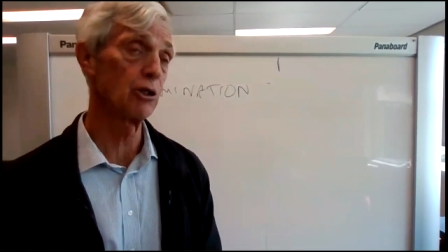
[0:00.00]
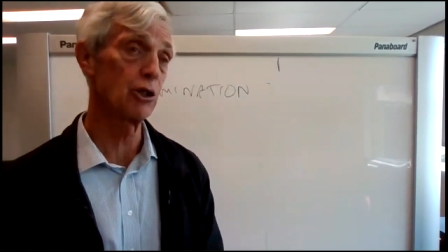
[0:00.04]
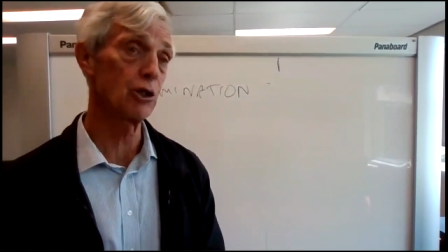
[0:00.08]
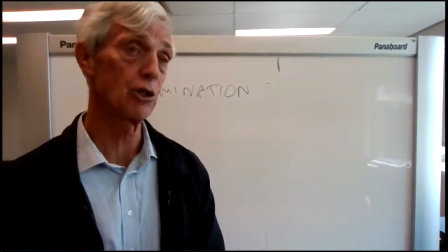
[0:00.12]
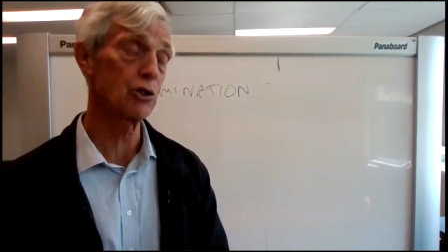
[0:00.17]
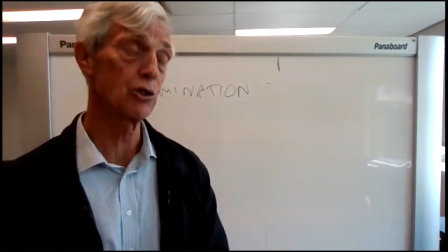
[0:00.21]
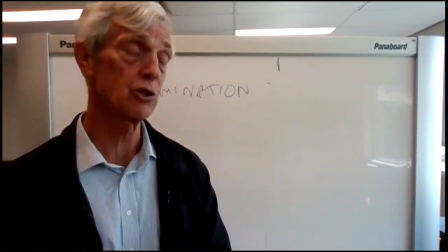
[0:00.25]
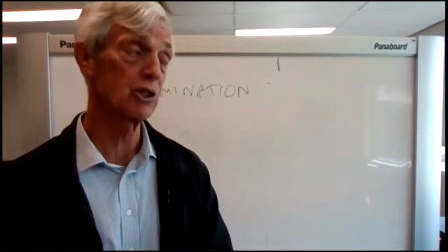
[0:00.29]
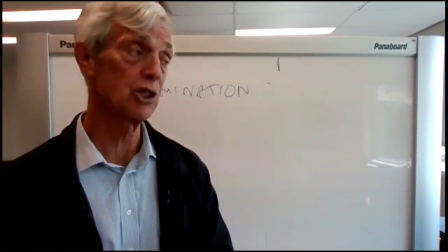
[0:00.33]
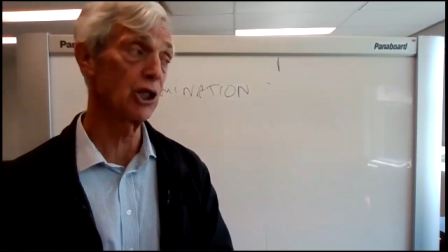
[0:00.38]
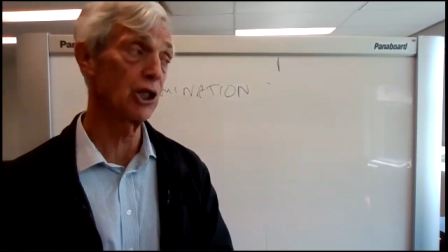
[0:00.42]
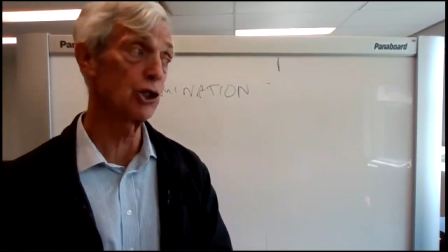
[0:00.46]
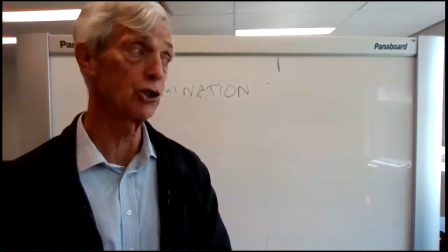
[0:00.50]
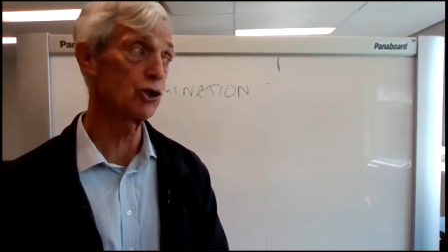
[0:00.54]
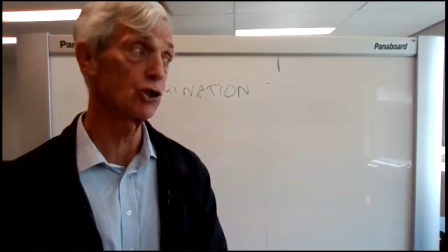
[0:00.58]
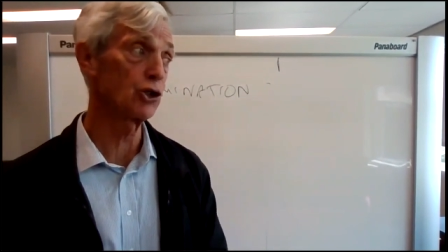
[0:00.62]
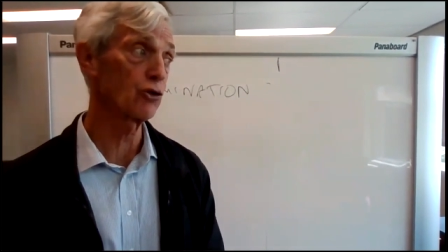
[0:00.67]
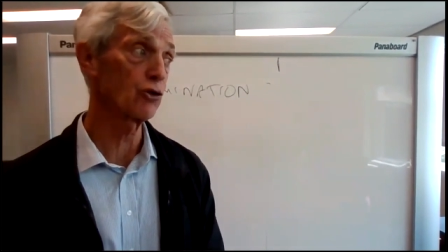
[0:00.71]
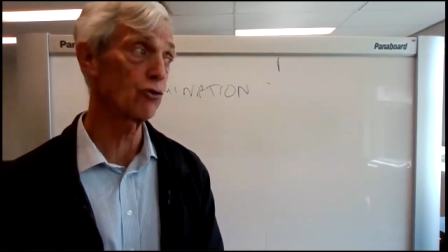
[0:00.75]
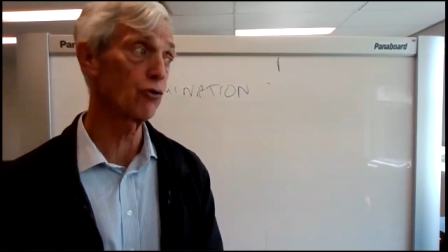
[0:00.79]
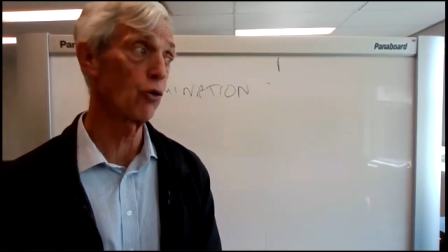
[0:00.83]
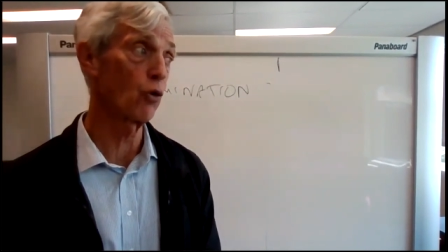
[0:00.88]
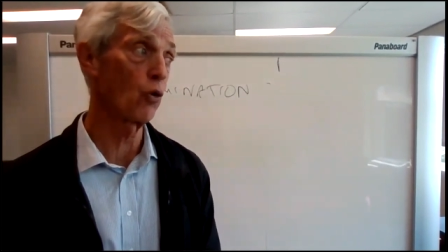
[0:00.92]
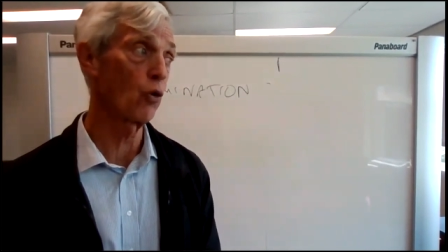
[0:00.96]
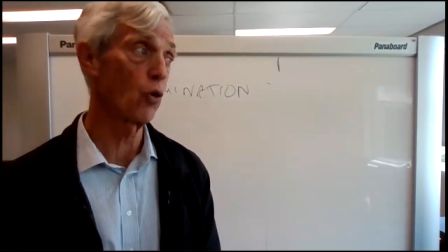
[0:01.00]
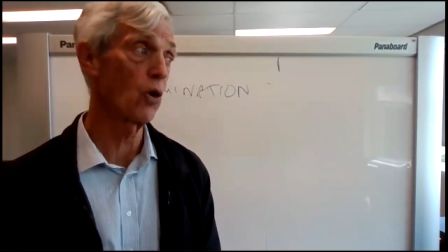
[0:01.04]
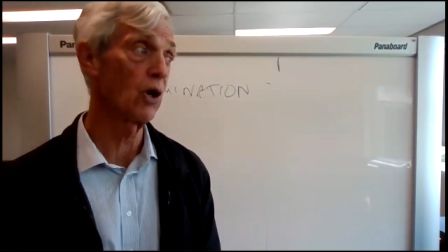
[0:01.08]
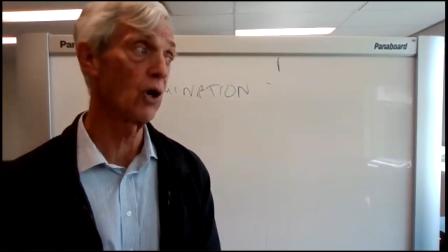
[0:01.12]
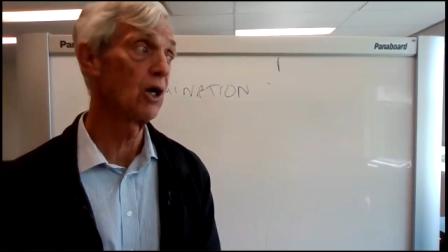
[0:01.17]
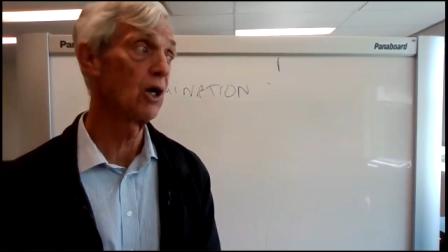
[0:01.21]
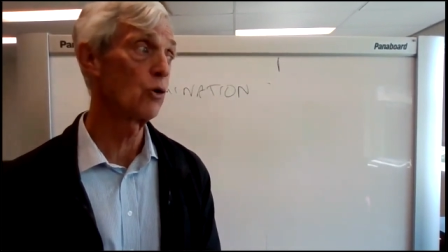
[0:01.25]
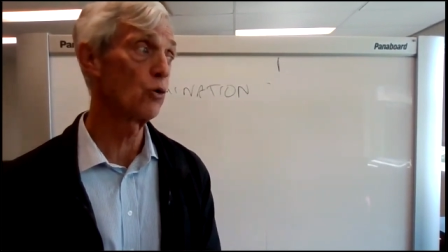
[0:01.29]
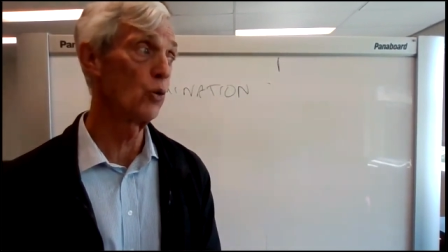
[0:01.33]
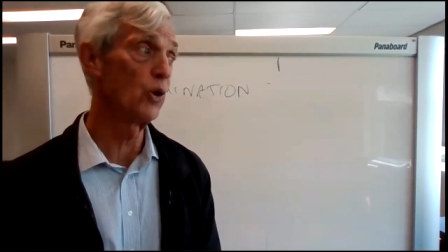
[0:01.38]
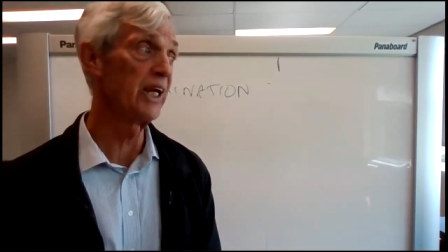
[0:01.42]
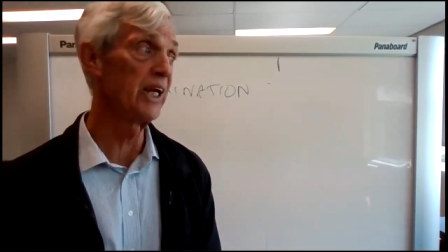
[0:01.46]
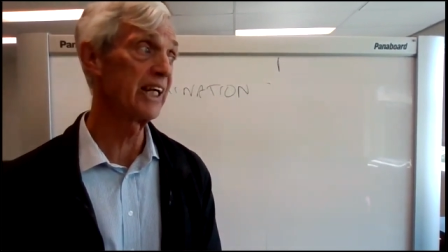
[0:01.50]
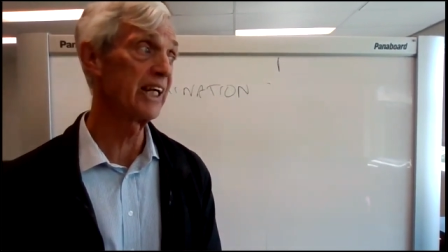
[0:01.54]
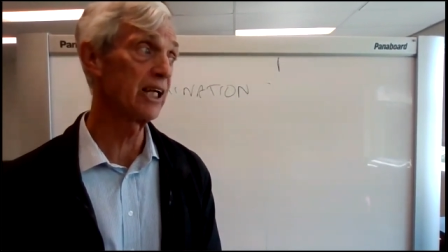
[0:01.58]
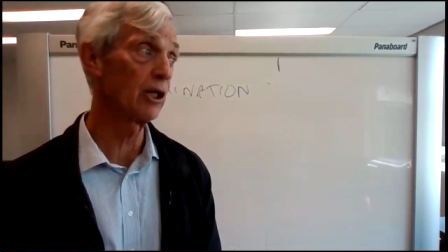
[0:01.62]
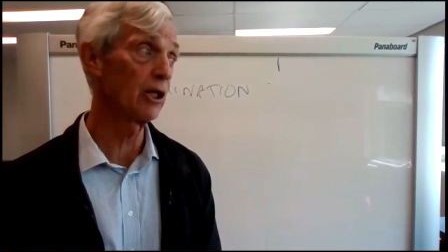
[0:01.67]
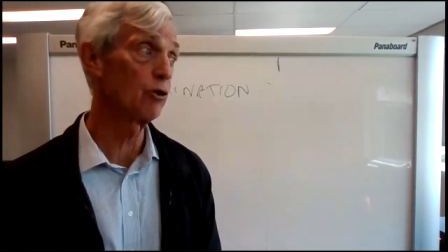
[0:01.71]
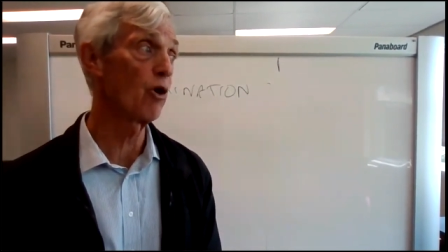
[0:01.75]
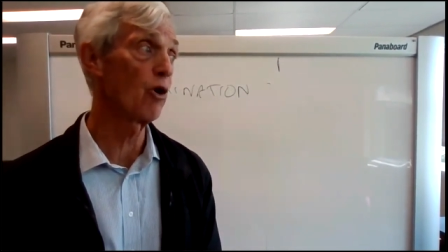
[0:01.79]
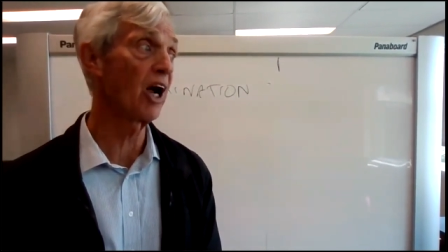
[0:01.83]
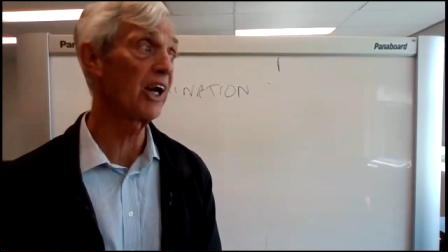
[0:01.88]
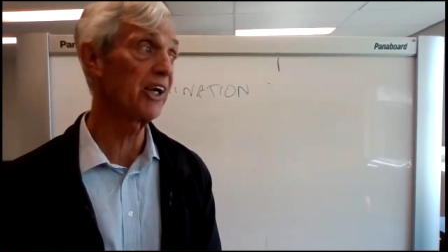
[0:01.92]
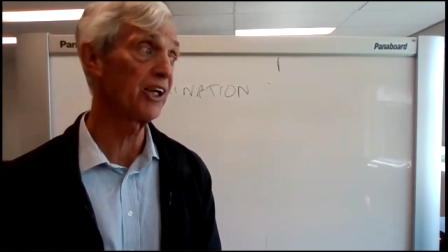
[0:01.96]
There are teachers for
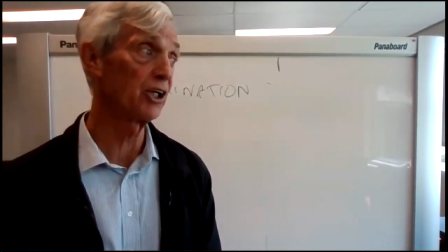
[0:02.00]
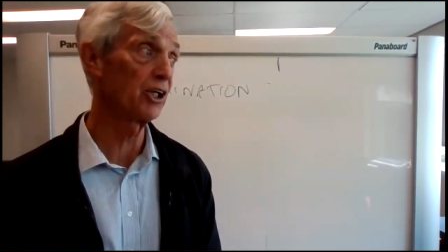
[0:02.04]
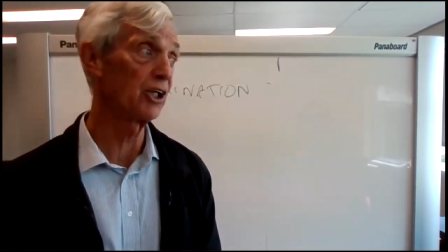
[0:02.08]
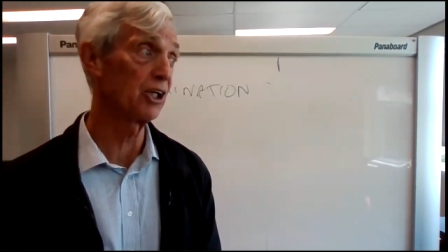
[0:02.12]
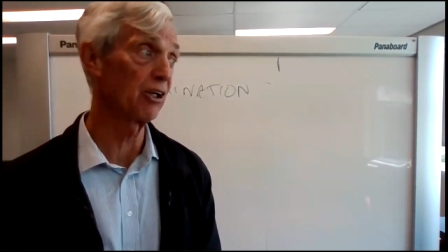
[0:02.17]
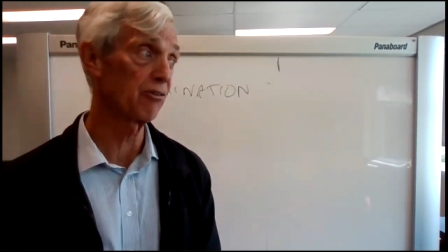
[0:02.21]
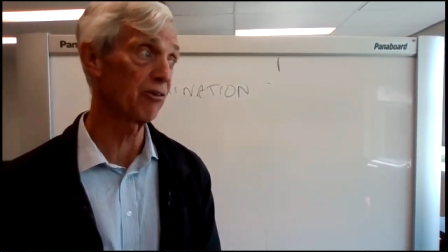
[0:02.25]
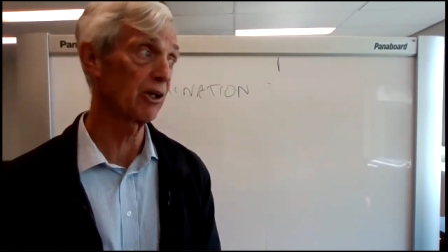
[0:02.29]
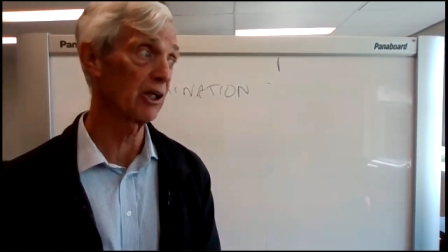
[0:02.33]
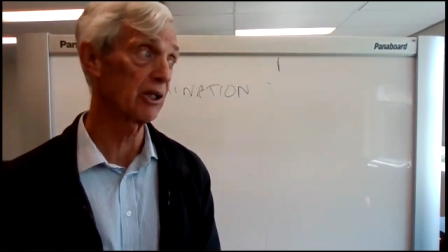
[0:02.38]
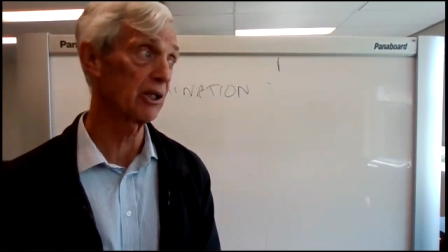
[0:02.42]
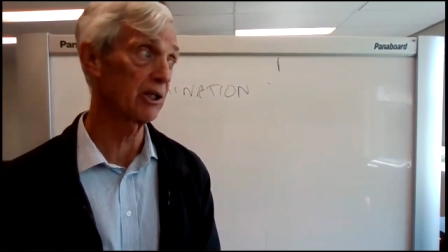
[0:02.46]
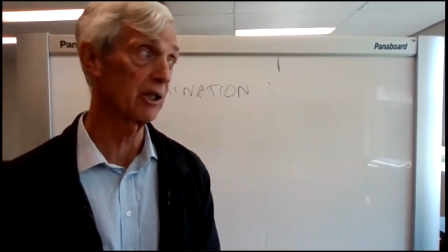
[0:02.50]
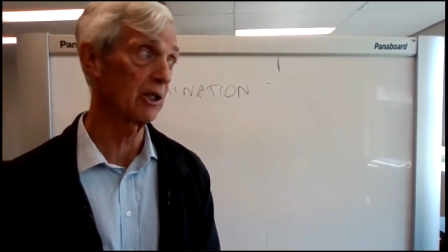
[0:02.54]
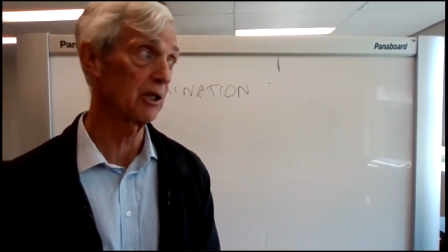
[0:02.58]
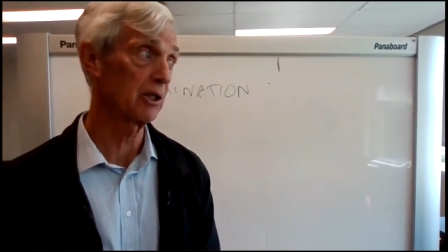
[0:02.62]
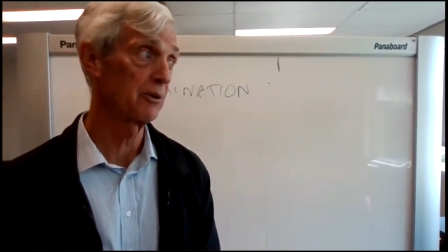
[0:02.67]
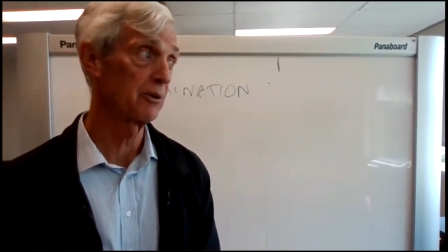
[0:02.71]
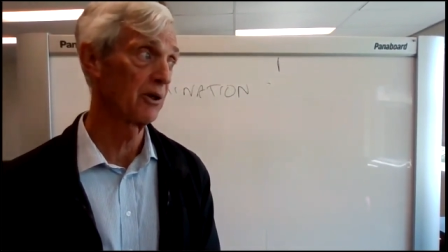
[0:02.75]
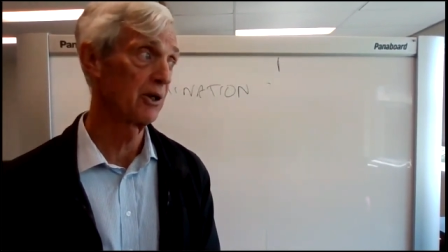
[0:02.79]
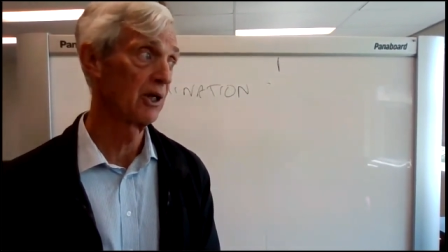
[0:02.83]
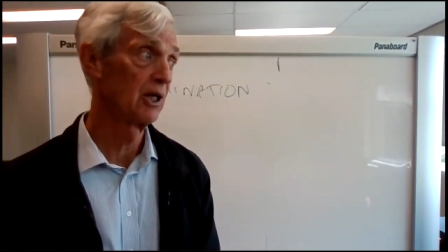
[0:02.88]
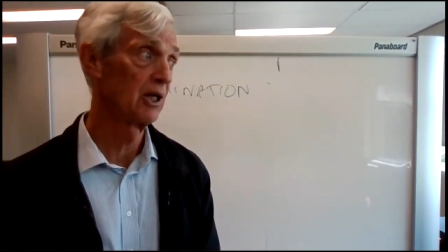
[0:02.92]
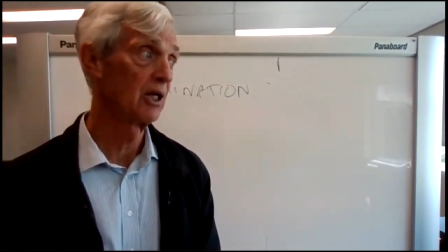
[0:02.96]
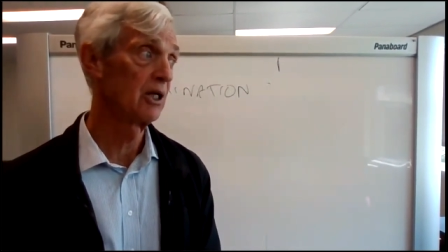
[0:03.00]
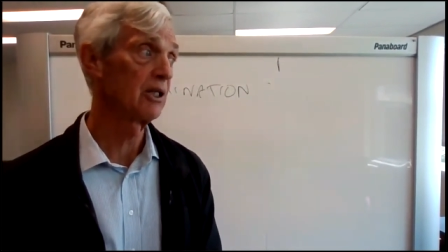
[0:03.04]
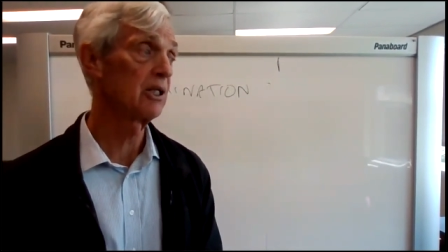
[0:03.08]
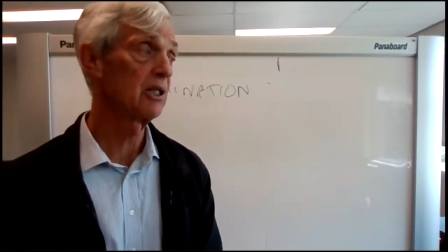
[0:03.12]
reading and writing difficulty.